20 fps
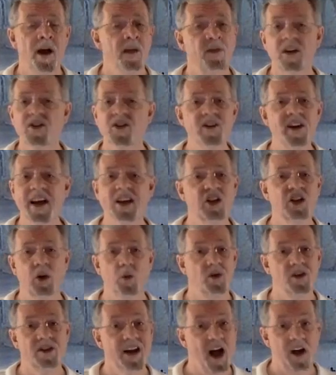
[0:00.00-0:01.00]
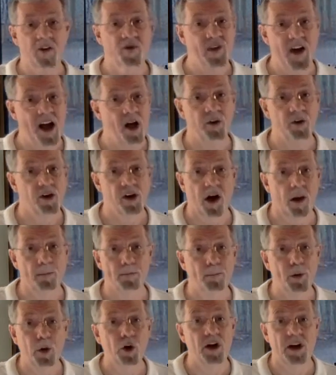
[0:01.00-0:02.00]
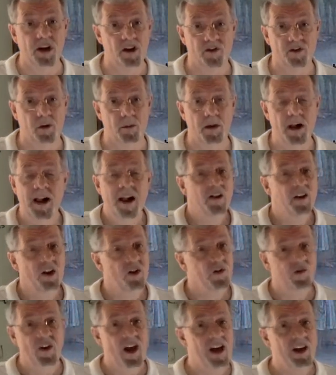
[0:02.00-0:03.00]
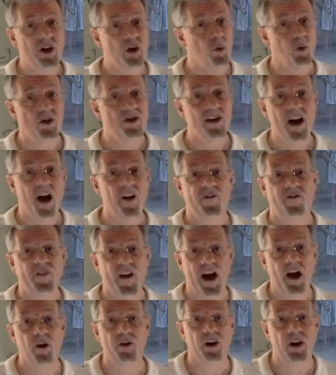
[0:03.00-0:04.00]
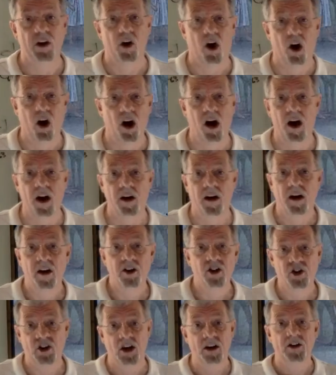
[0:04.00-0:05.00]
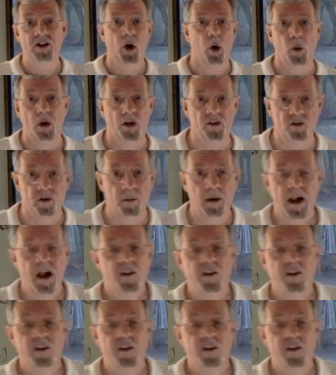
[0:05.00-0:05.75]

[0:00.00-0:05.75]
This nation was not founded on Buddhism. This nation was not founded on Shintoism.